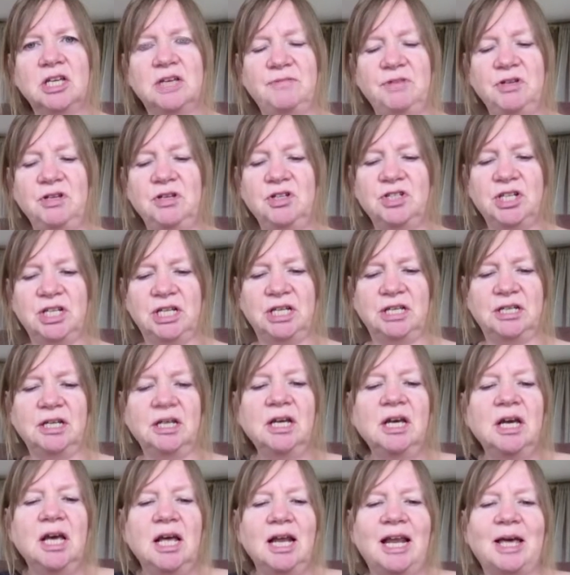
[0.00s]
community,
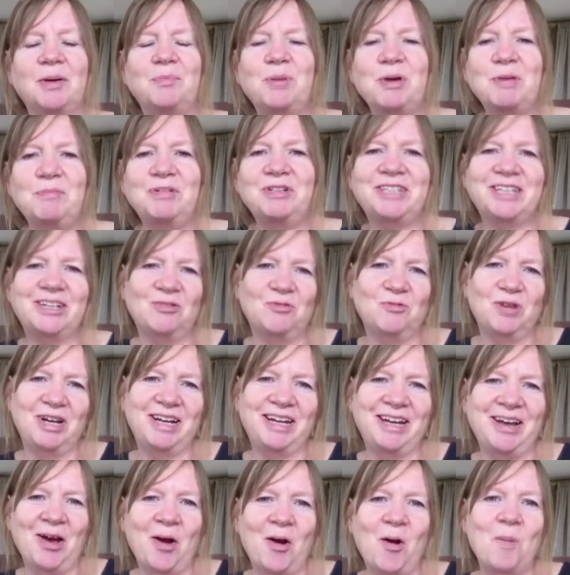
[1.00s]
and like people didn't
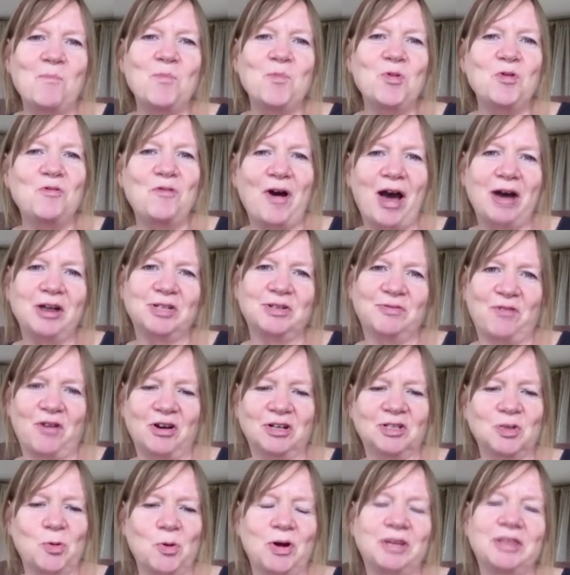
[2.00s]
really move out of
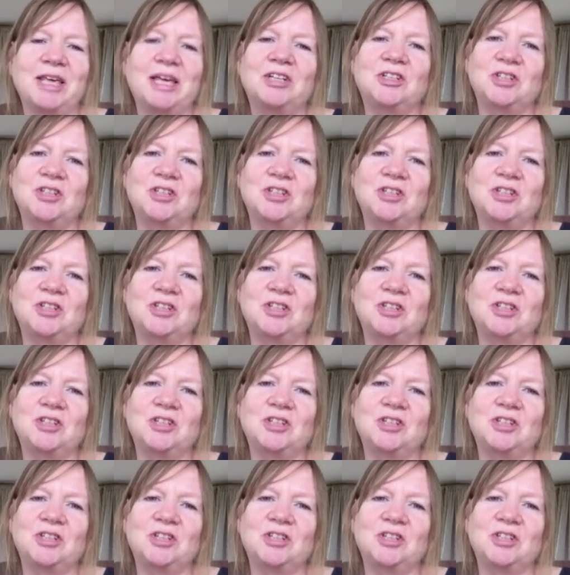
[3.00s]
Ardoyne,